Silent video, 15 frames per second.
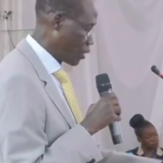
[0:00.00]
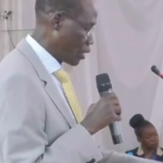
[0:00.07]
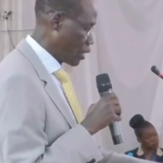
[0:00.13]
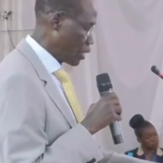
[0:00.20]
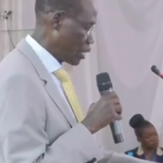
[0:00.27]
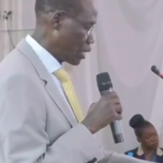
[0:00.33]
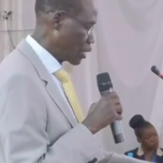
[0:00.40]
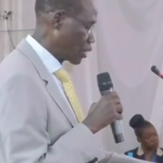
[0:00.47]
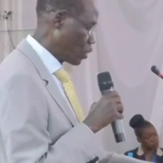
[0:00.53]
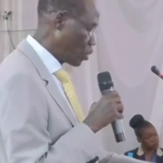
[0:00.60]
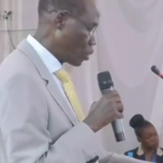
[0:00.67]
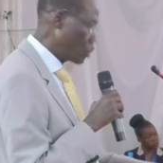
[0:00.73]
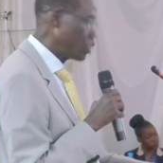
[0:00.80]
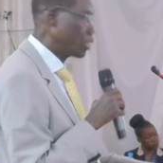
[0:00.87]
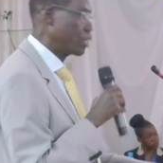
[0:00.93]

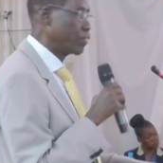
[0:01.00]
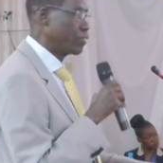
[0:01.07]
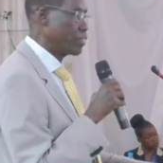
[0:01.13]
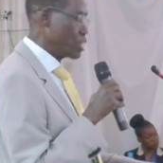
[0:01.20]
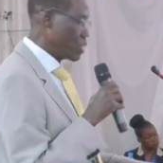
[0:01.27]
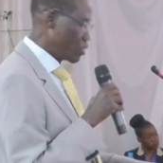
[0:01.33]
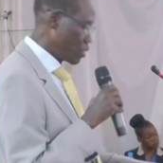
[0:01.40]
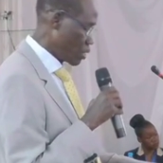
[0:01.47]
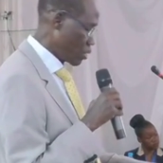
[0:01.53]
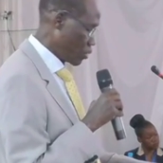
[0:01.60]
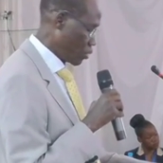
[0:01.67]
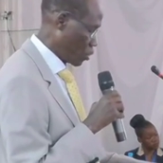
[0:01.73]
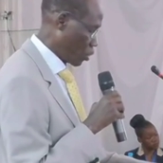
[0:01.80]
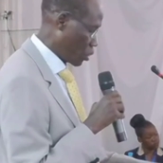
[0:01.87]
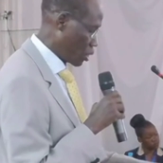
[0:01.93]
including serious
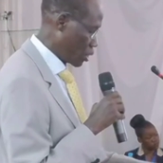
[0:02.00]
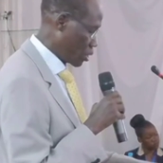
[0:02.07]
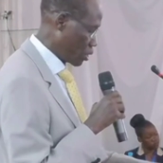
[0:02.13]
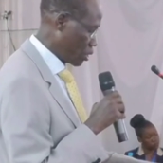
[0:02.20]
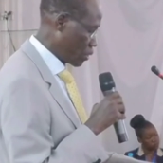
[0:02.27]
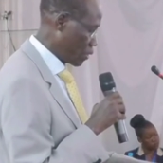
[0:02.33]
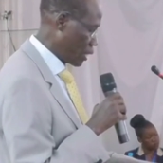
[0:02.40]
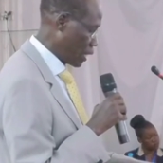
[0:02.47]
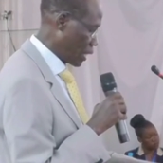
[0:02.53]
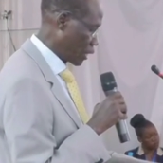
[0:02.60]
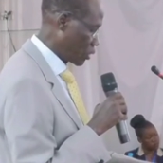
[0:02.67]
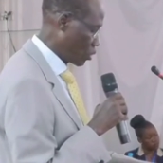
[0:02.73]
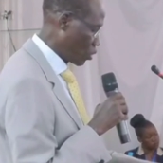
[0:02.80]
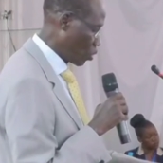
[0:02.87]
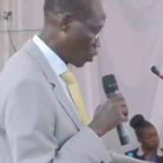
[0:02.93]
shortages in
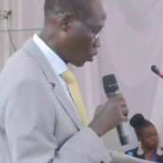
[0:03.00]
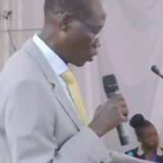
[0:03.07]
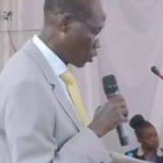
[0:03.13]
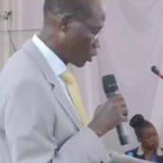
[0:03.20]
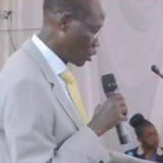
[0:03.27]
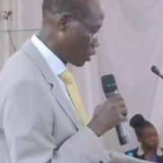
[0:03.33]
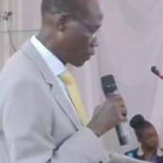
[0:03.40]
lecture halls,